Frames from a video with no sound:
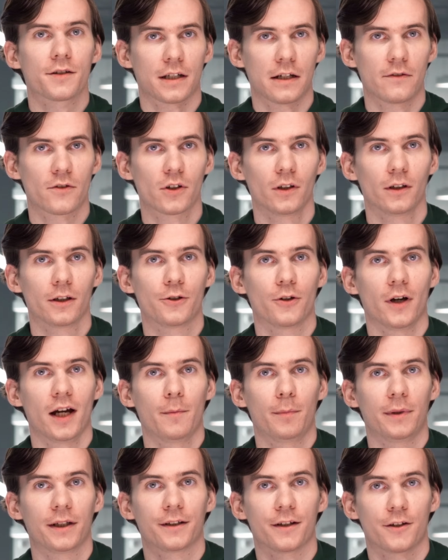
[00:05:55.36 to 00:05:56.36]
Several UI
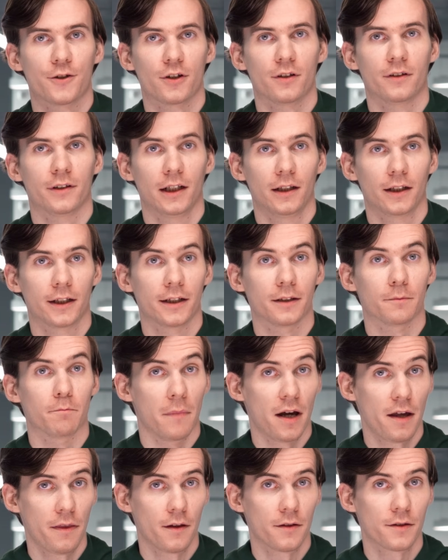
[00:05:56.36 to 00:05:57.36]
application delegate
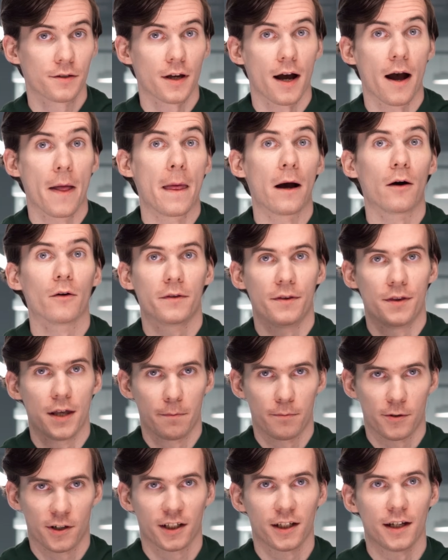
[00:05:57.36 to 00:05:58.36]
methods are now
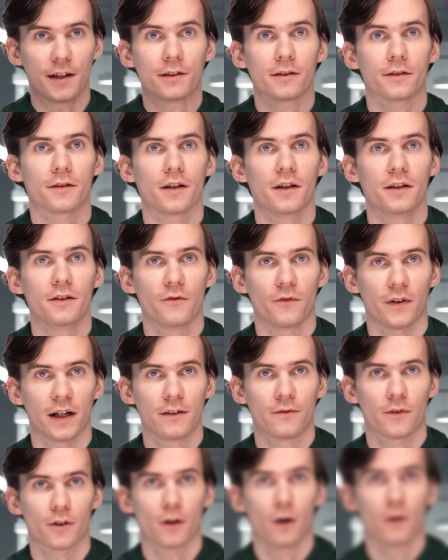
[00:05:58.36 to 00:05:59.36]
deprecated in
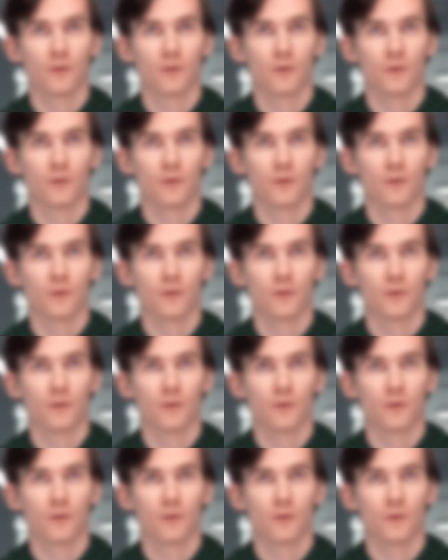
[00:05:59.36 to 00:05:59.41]
favor